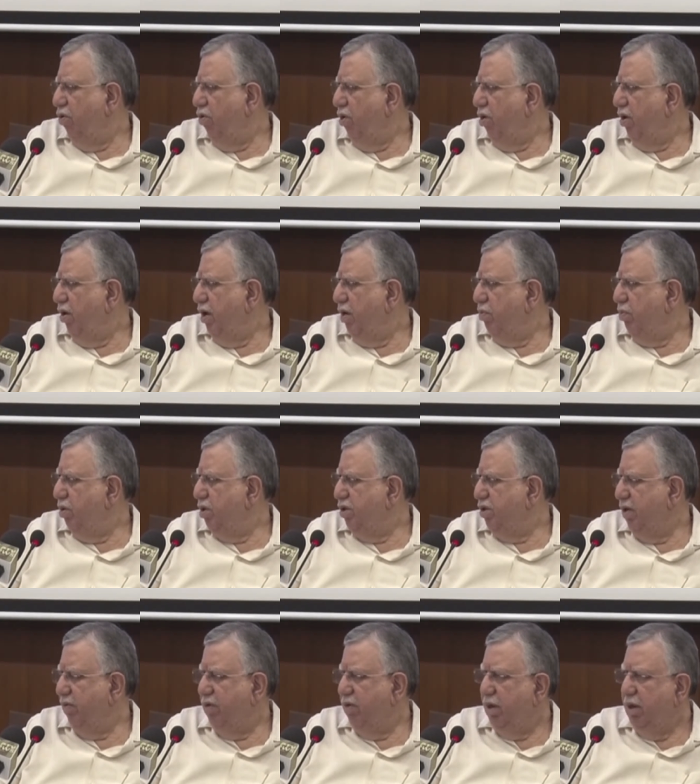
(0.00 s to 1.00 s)
or
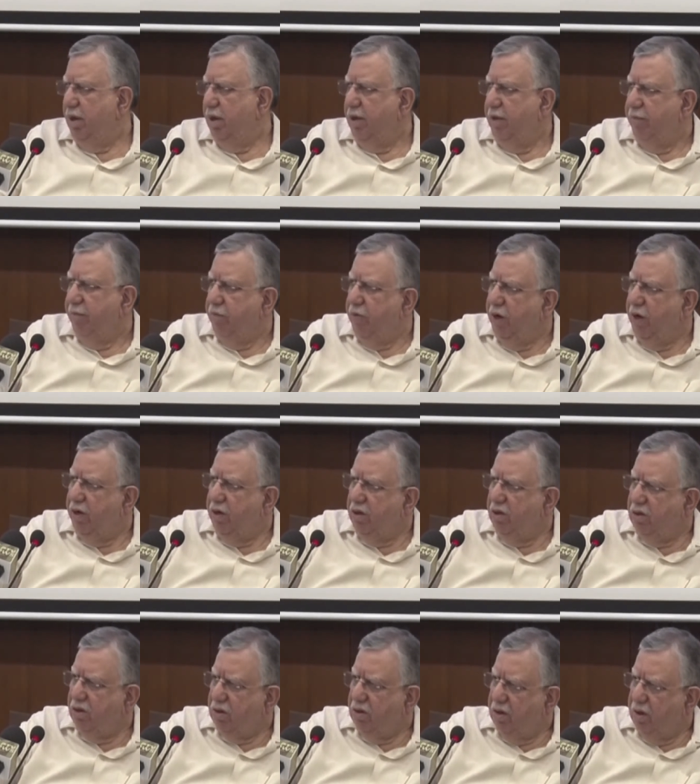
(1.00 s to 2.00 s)
8.7, it
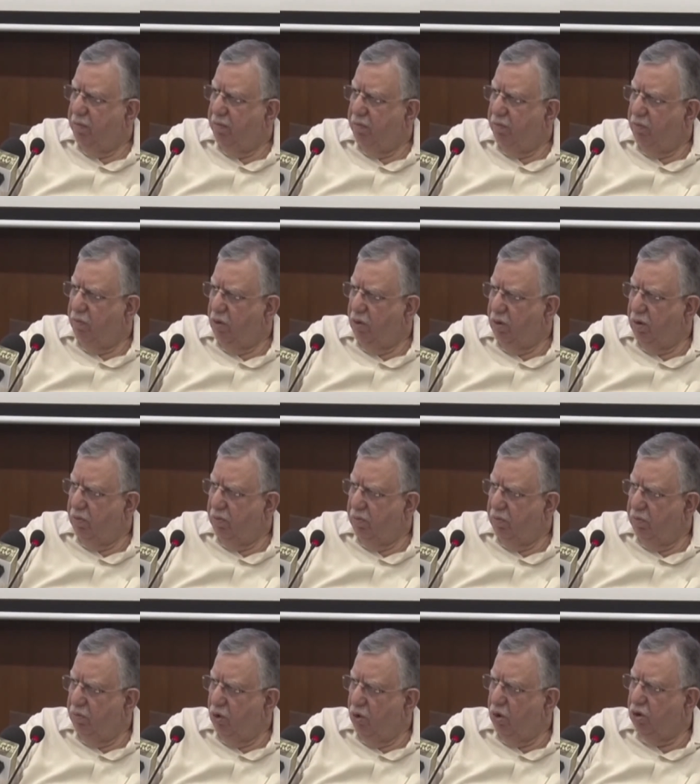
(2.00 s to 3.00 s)
is mo
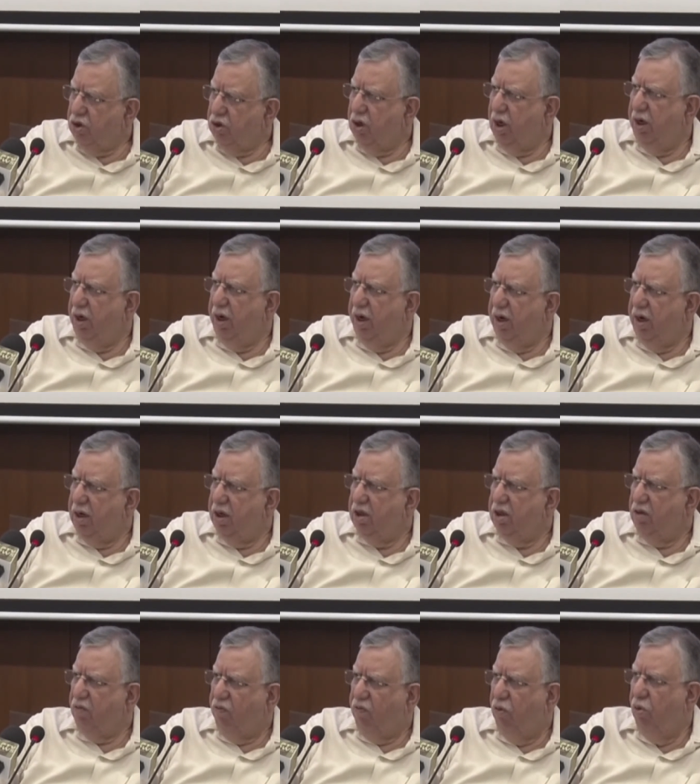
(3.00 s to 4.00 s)
mostly it
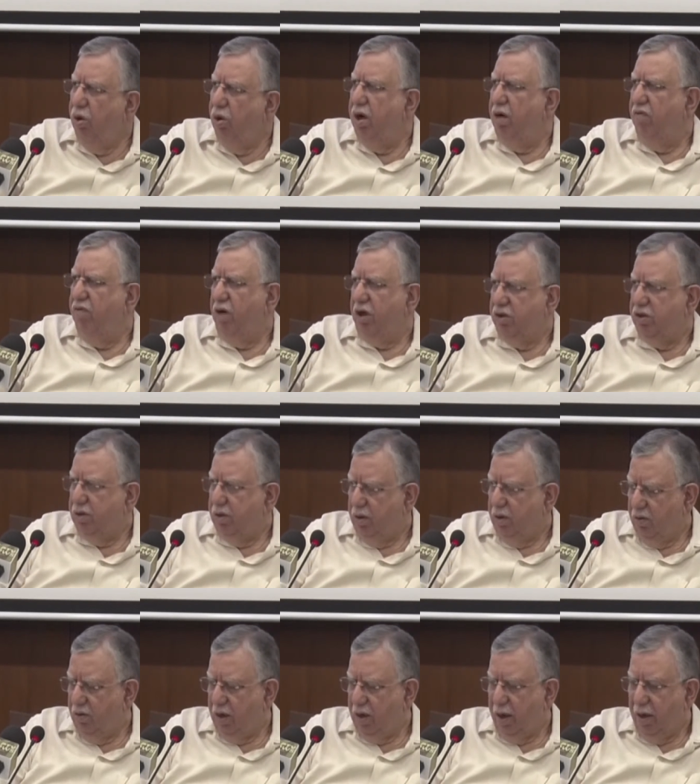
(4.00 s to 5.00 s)
is food inflation.
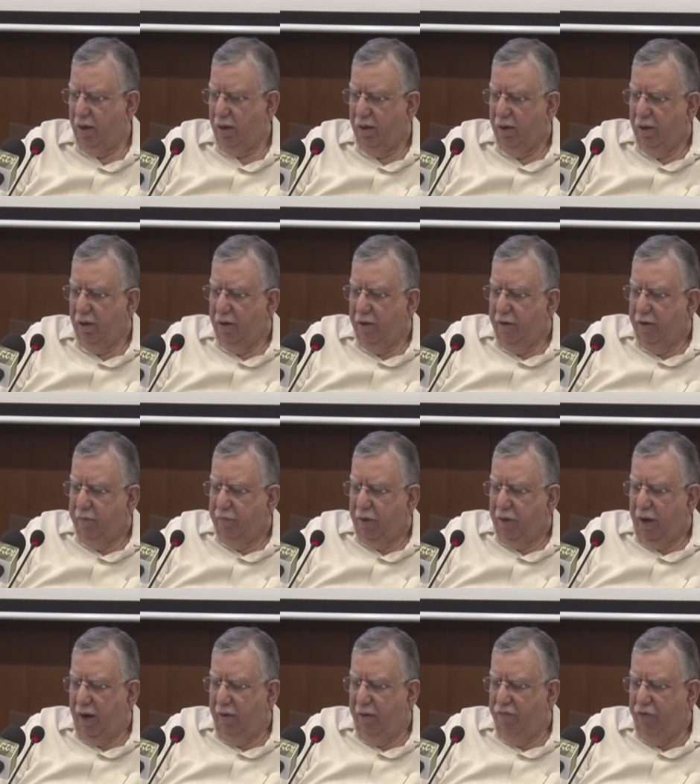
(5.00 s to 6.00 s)
Okay,
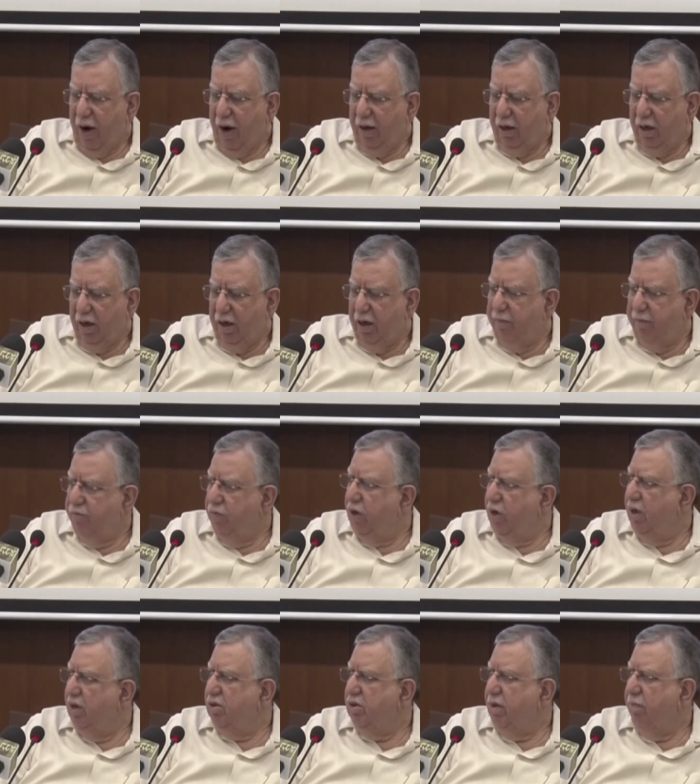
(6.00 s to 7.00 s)
and frankly,
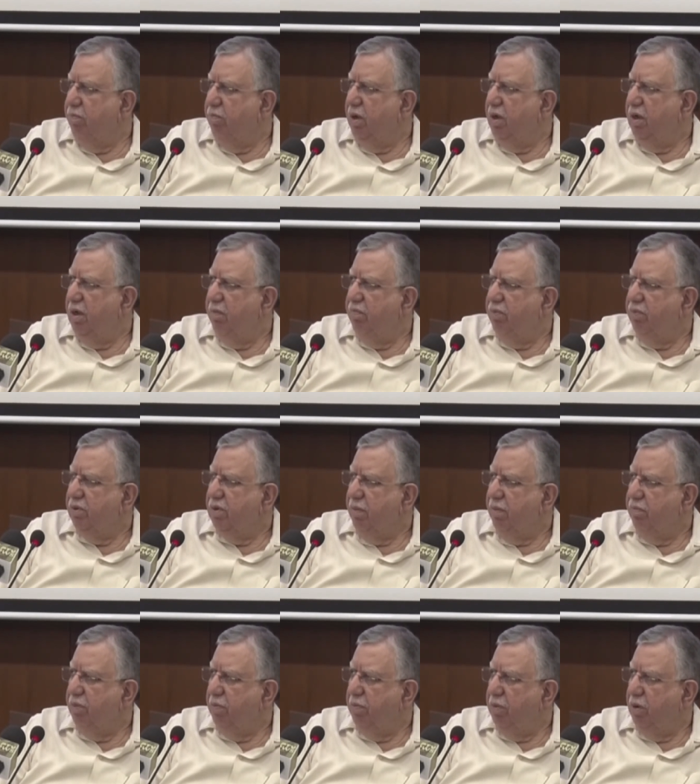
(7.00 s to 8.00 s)
uh, somebody,
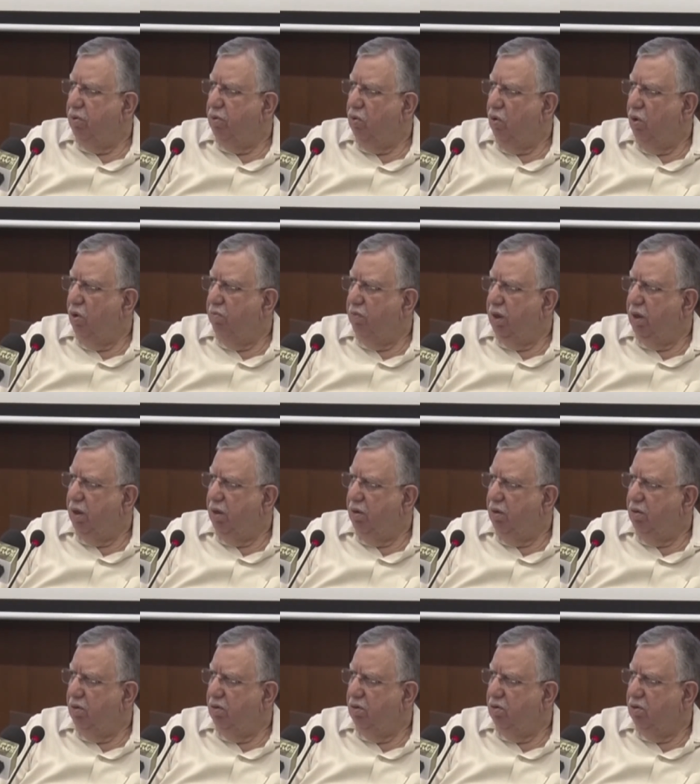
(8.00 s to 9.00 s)
some people told me,
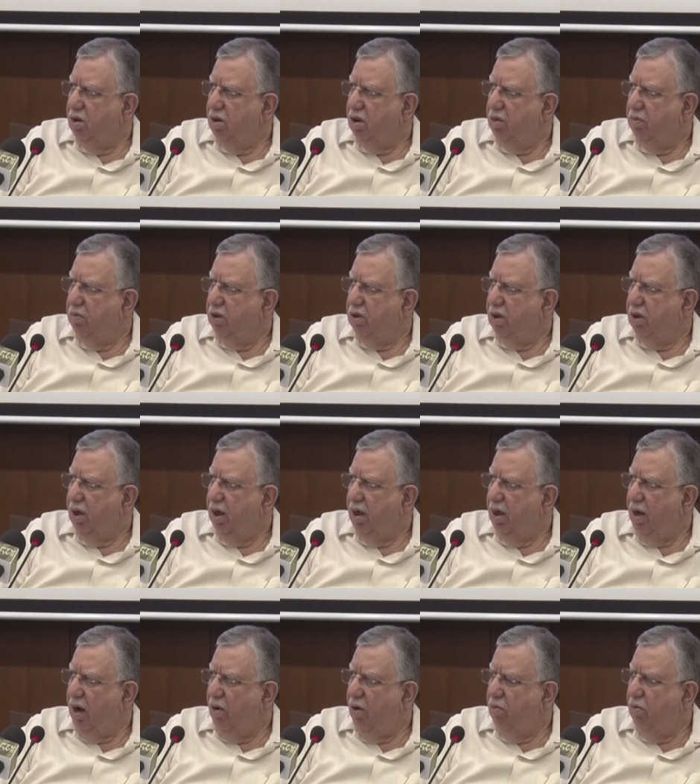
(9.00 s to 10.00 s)
you know, you just
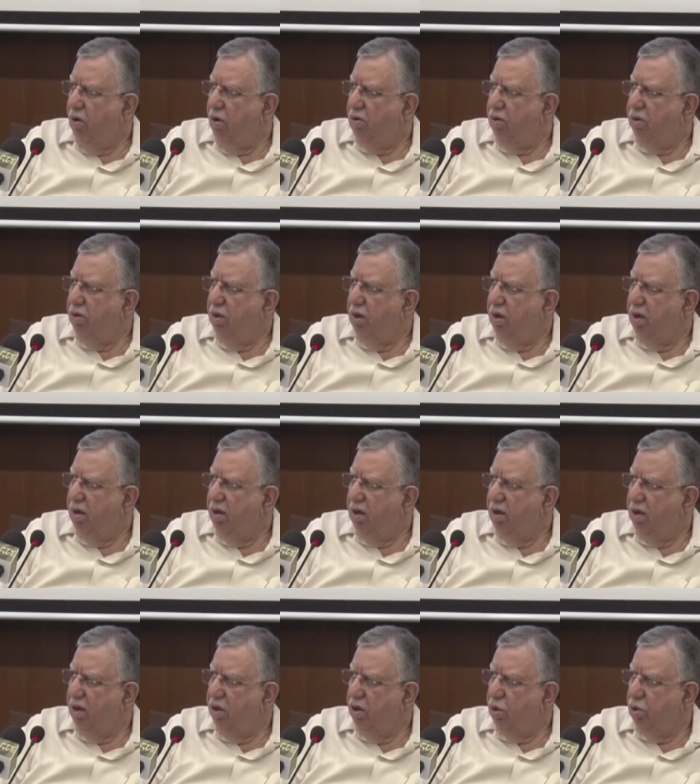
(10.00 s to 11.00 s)
basically how about
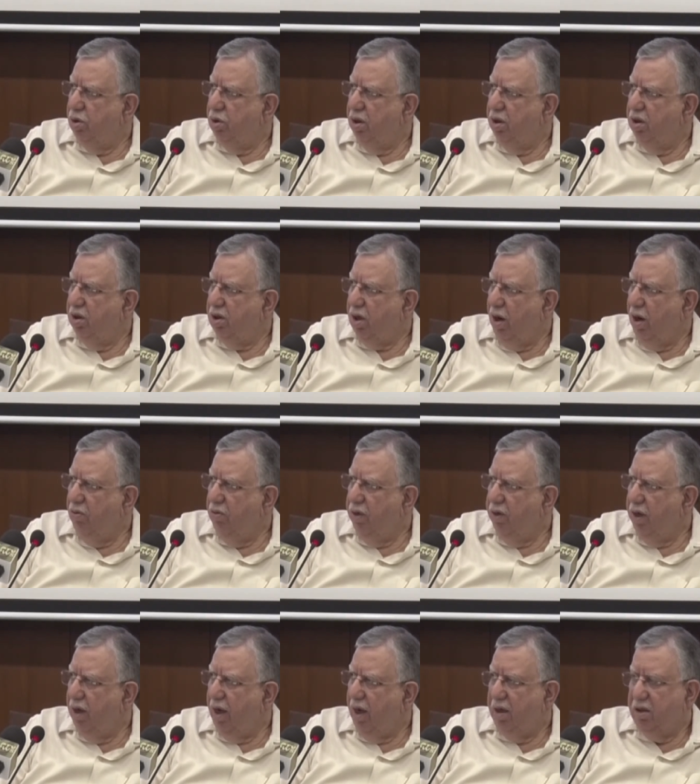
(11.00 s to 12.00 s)
uh, reducing discount
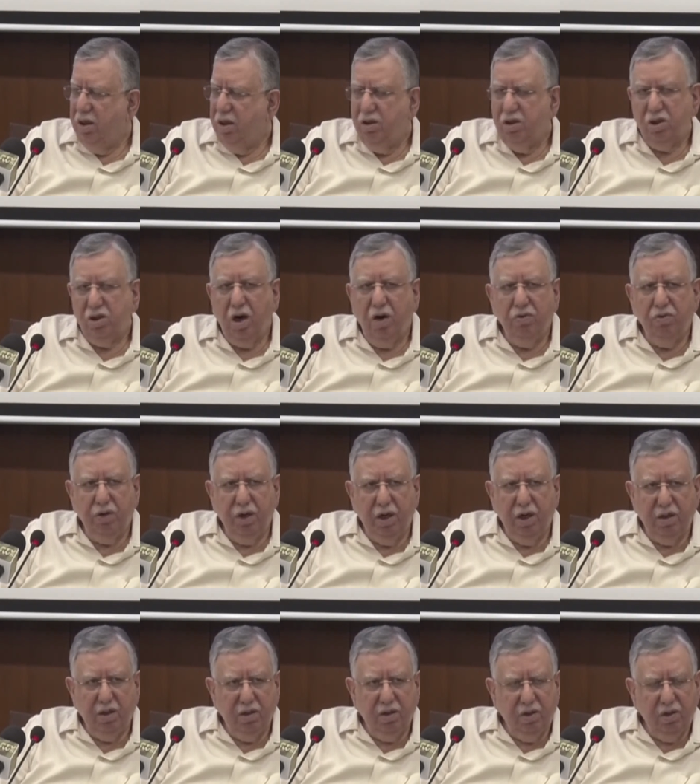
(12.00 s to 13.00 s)
rate? I said discount
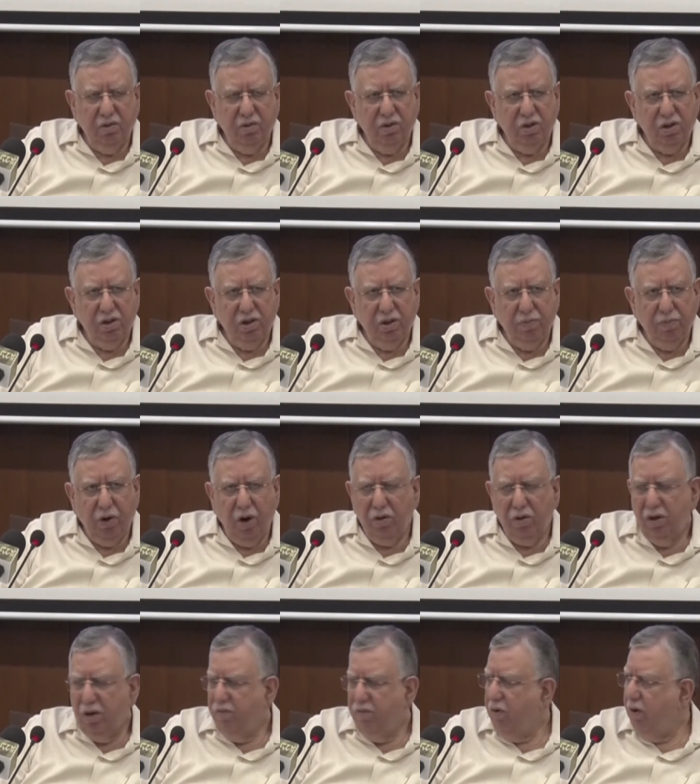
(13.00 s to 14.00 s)
rate, you know, is the
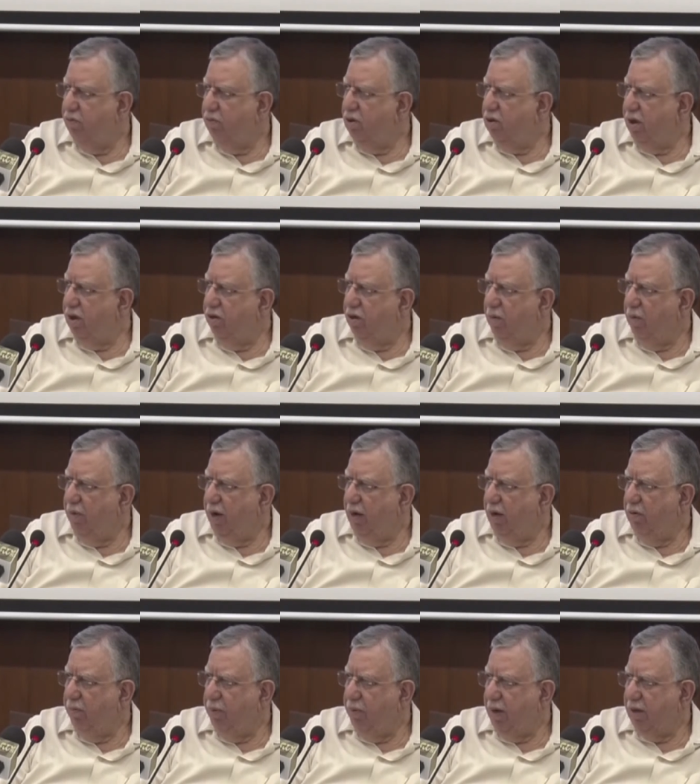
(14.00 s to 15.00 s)
prerogative of the Central
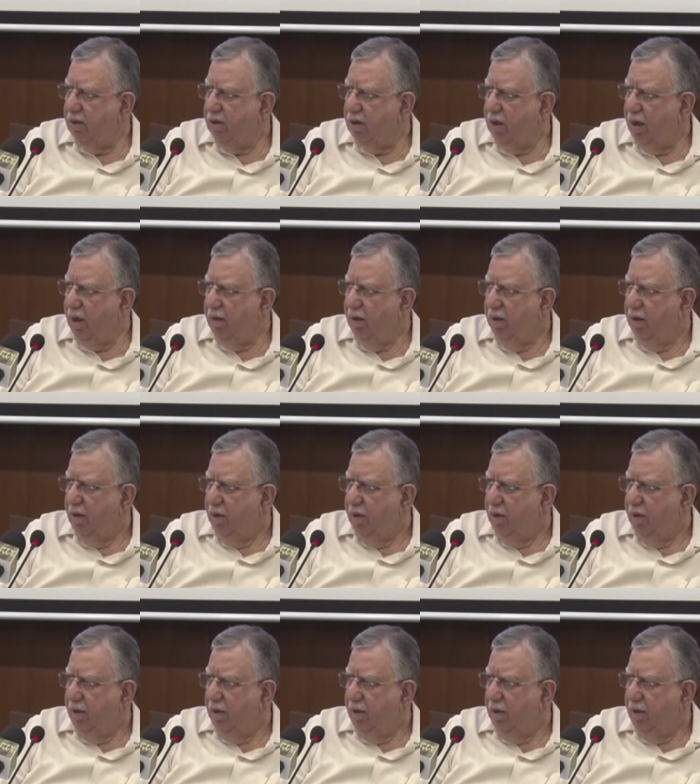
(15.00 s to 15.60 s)
Bank of Pakistan,